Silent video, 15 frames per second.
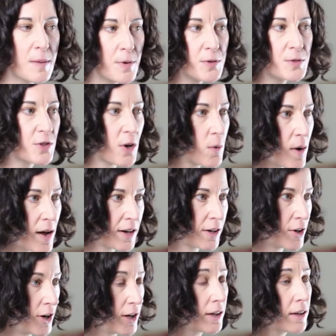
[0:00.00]
people who don't want to
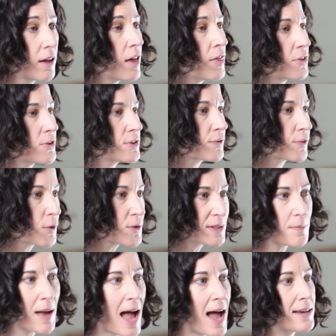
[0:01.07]
cook, there's
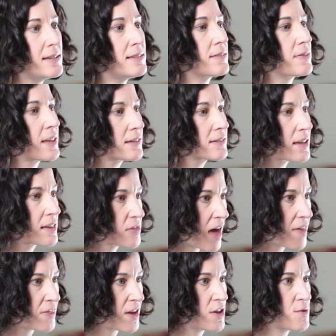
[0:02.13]
frozen patties and things like
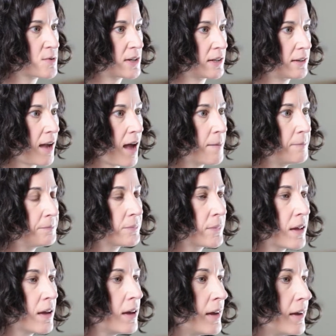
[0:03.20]
that that you can get.
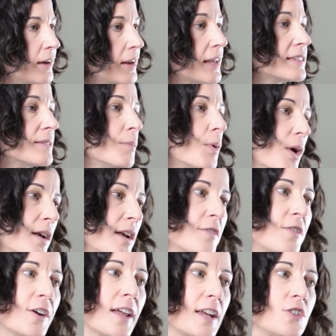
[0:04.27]
It's important
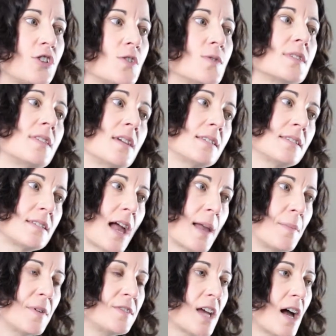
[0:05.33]
if you're going to choose this
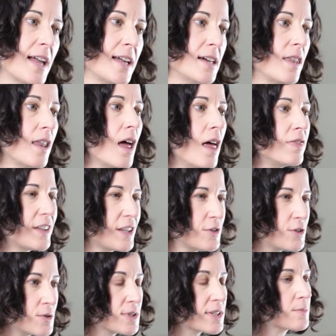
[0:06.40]
type of diet that
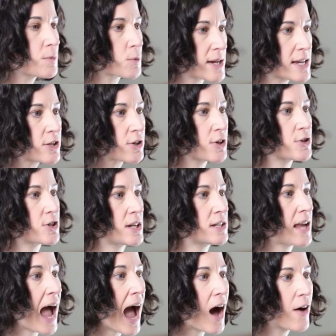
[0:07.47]
you do some research
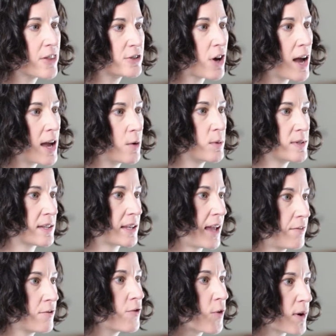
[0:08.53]
into how the diet was
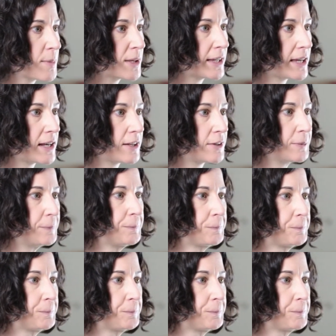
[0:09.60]
again formulated.